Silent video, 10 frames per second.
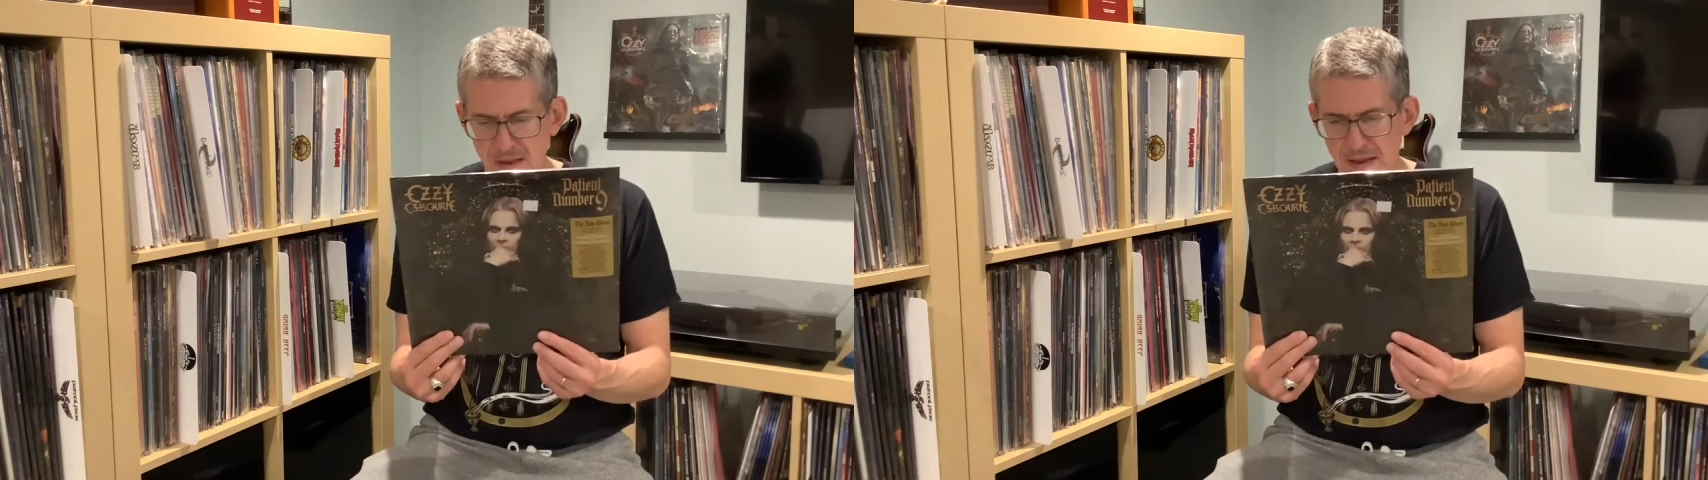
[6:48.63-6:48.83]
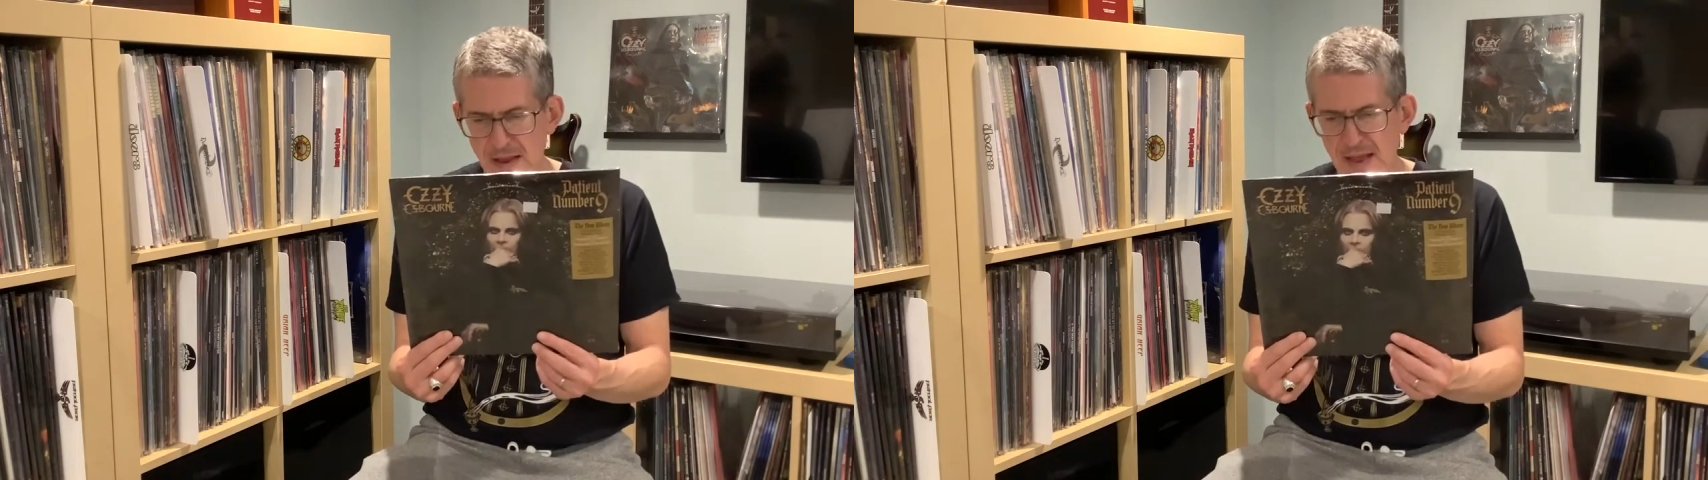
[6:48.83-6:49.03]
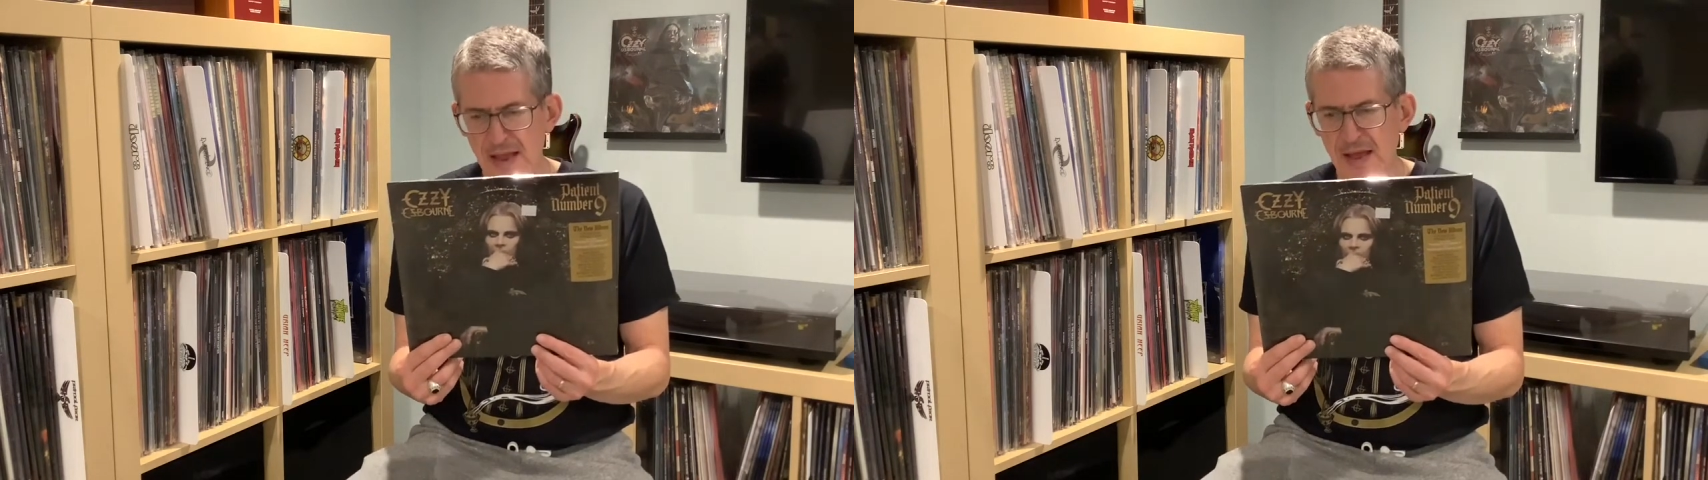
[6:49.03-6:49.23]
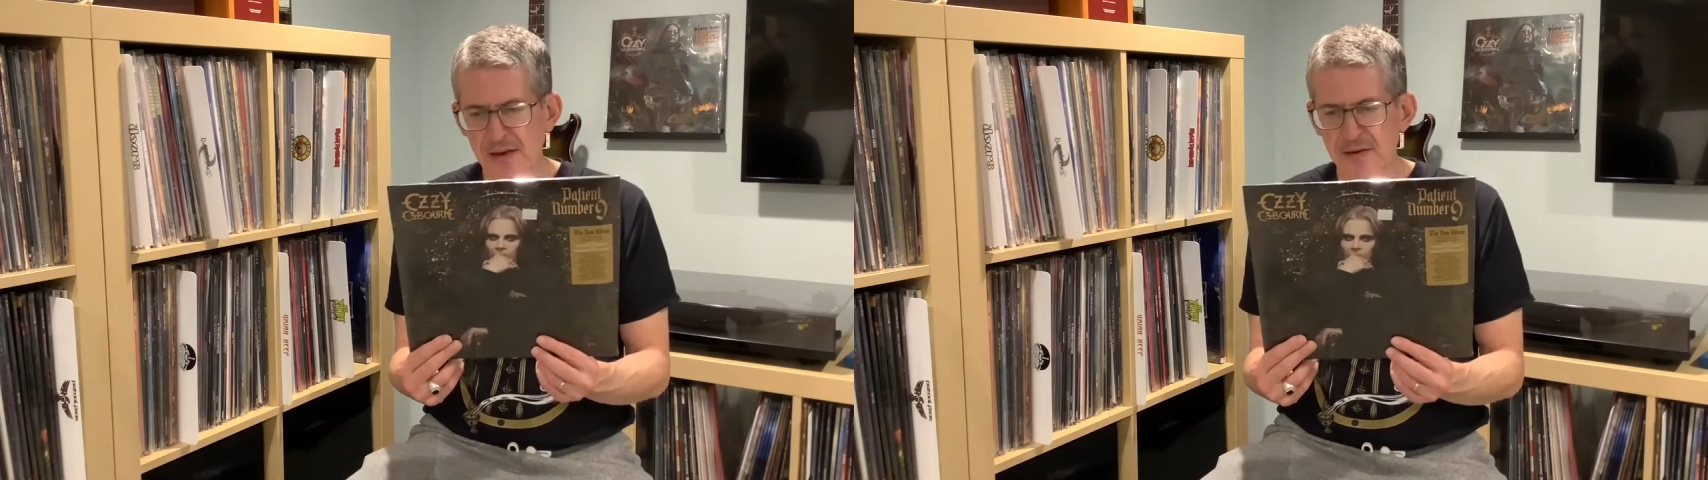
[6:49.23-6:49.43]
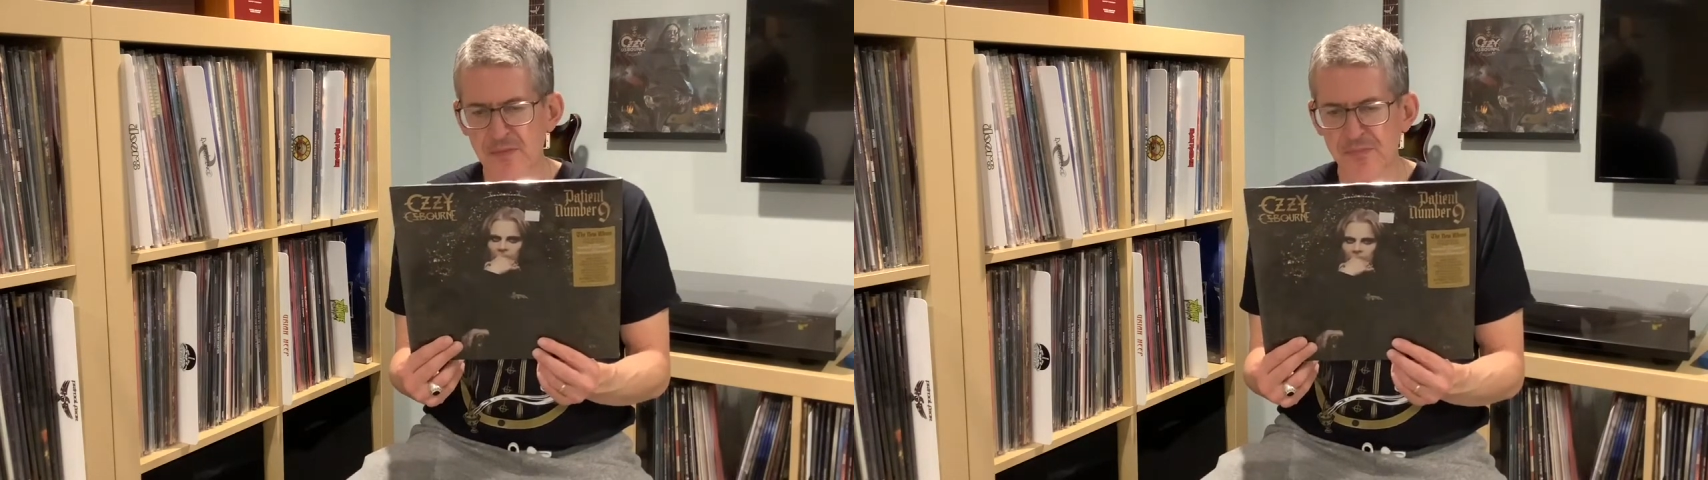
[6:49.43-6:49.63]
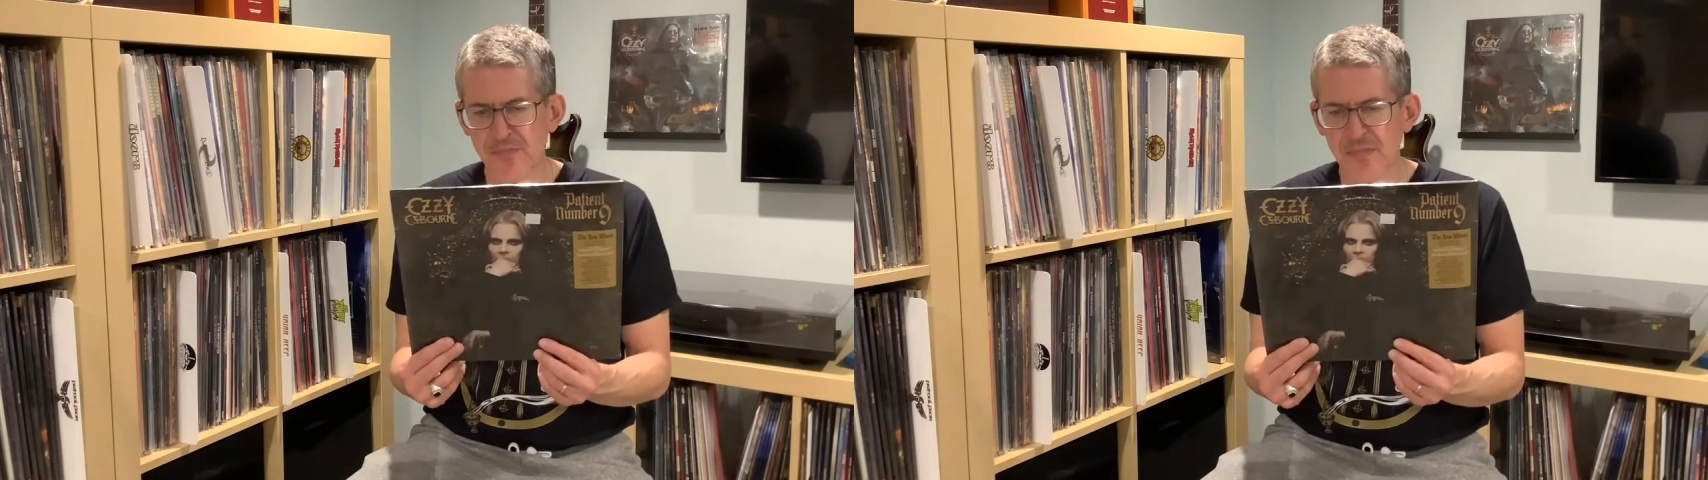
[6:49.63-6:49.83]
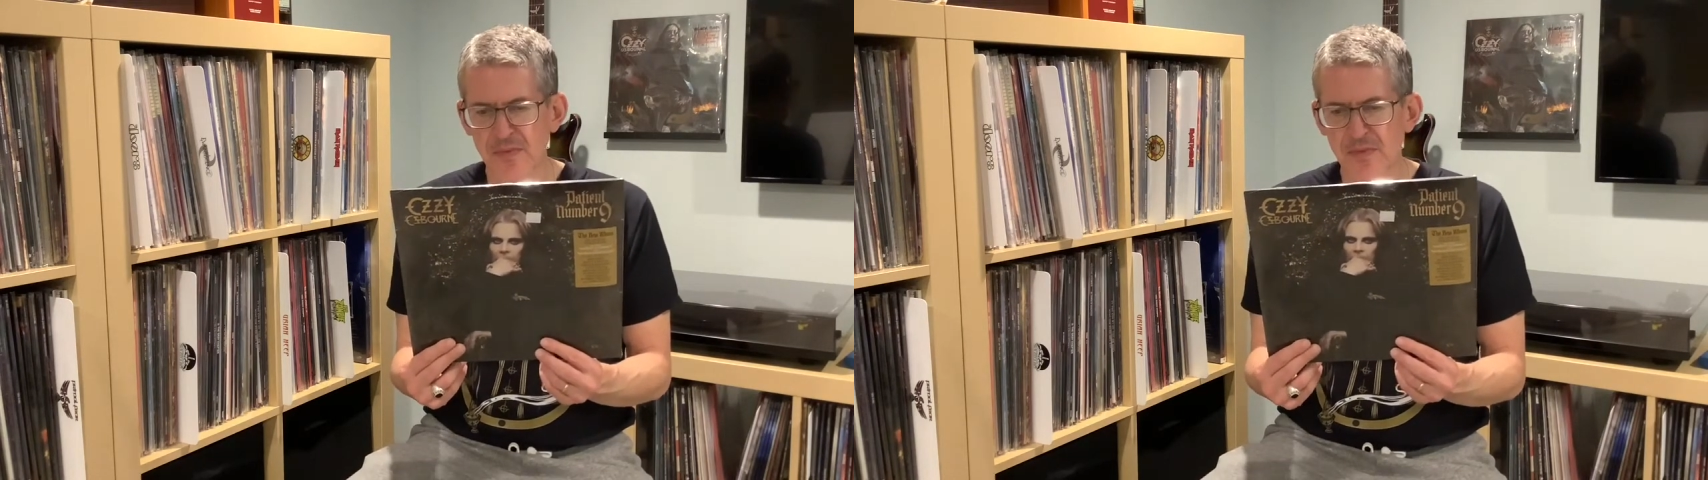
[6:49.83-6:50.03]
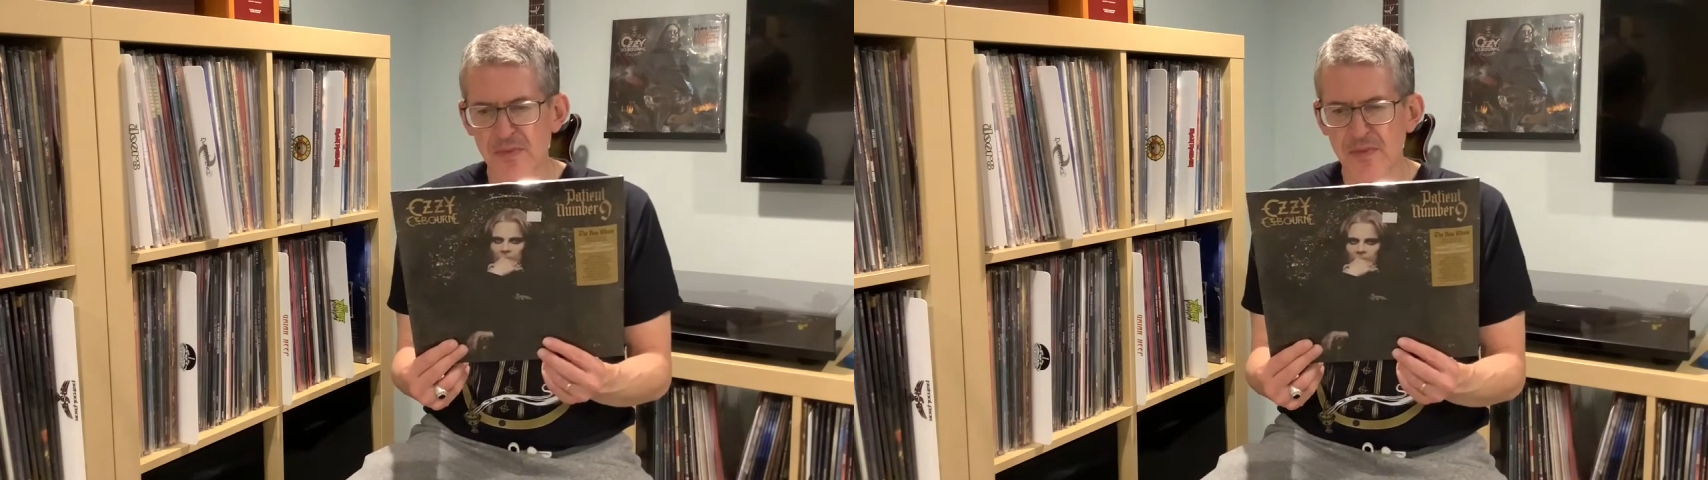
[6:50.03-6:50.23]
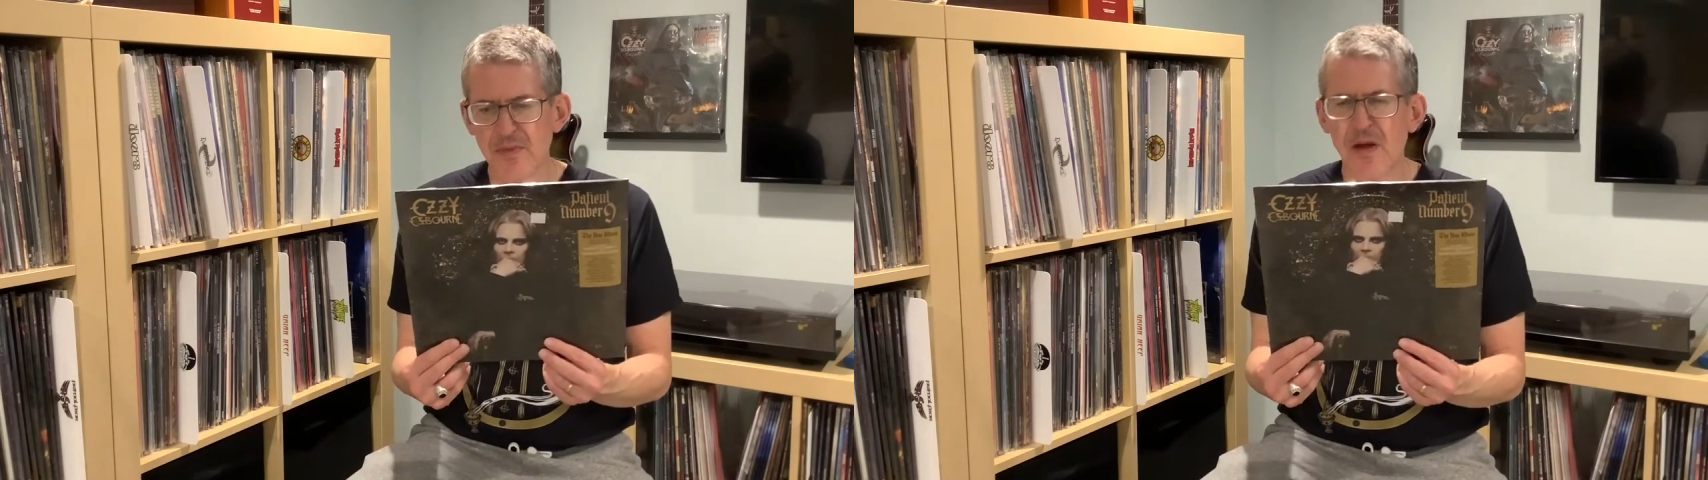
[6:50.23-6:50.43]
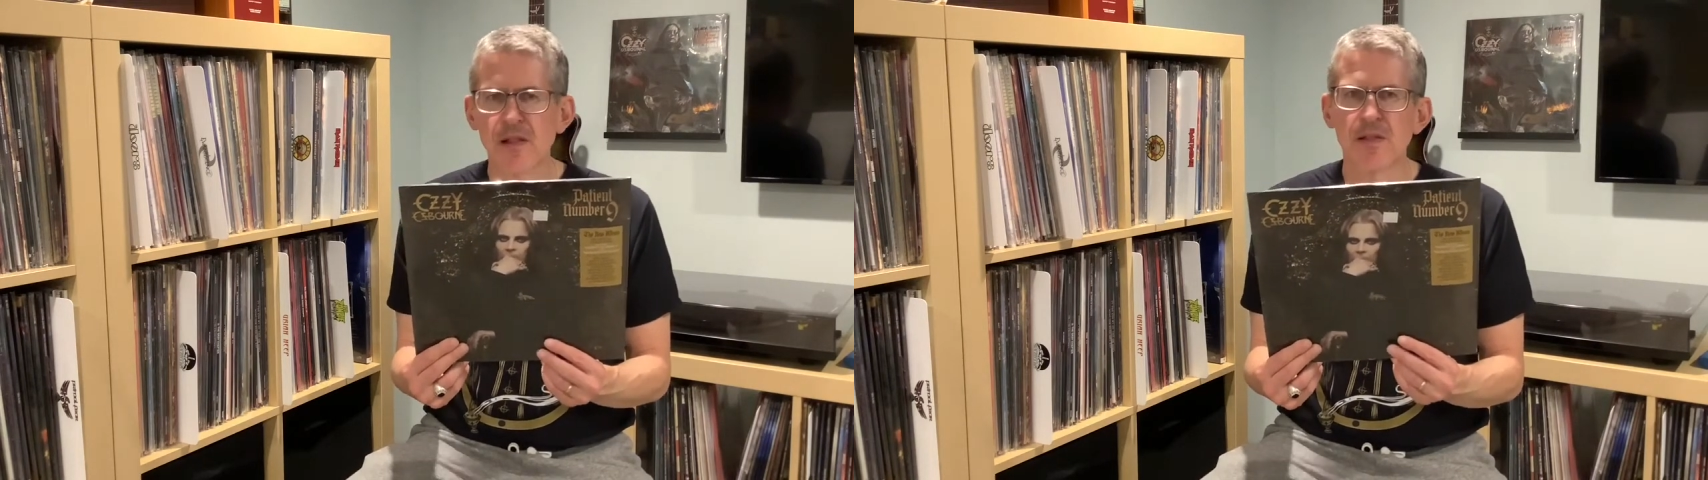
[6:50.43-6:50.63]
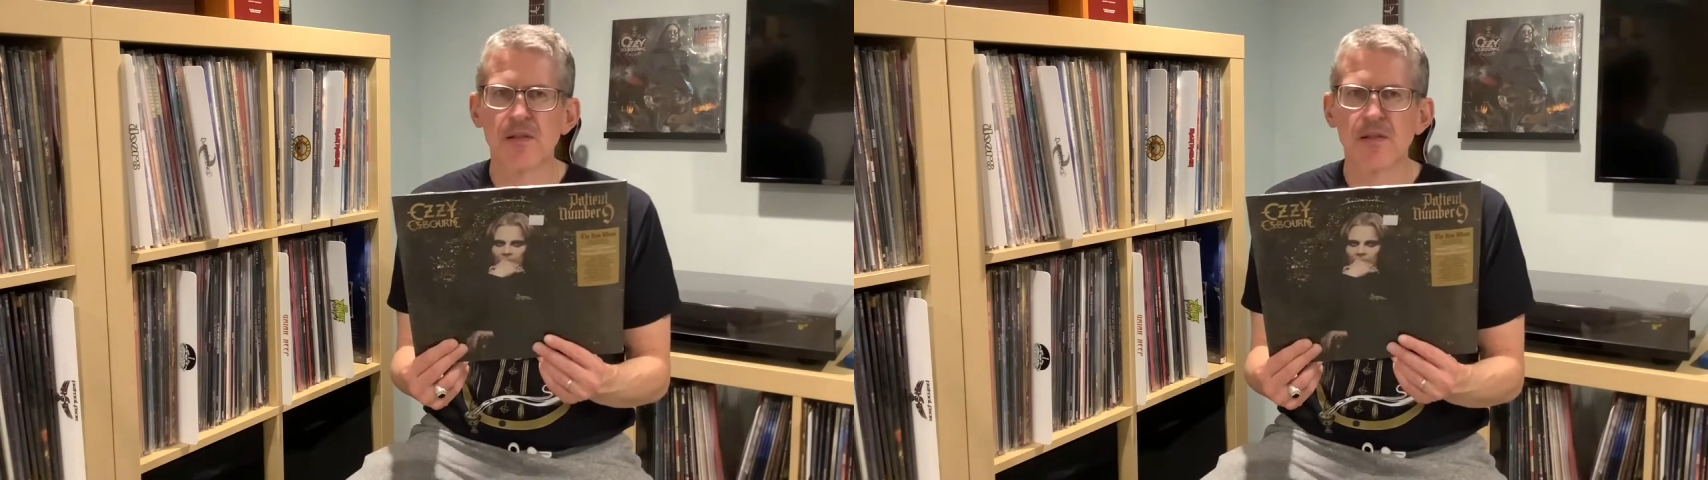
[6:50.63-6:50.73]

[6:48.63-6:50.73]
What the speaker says: And none